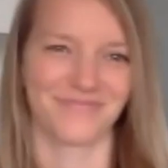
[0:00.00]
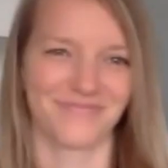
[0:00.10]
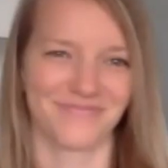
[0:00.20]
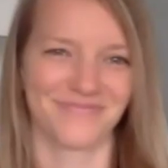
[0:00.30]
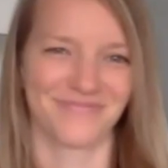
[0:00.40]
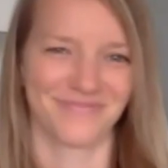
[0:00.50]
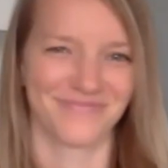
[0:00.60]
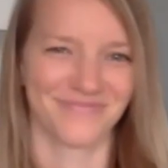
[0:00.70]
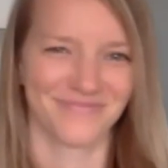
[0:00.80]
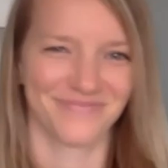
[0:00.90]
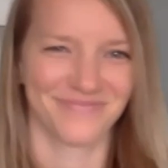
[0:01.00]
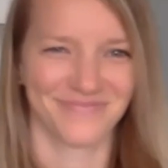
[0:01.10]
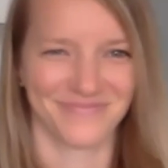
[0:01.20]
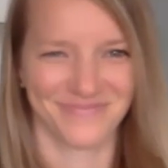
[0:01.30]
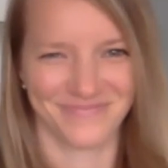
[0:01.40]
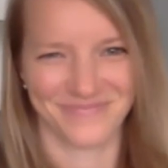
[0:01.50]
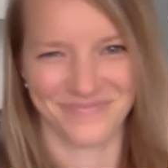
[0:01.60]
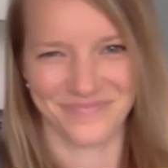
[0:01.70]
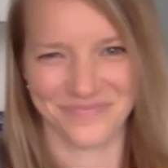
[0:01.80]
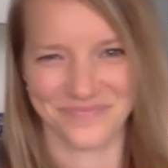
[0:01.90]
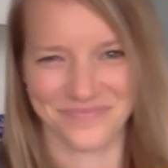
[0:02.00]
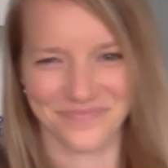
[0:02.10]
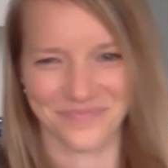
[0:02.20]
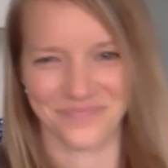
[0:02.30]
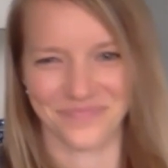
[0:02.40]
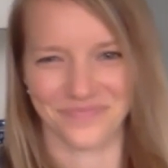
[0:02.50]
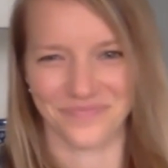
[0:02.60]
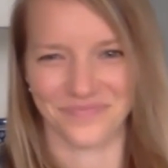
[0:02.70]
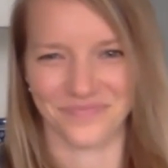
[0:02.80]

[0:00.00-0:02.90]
want to say that. Thank you.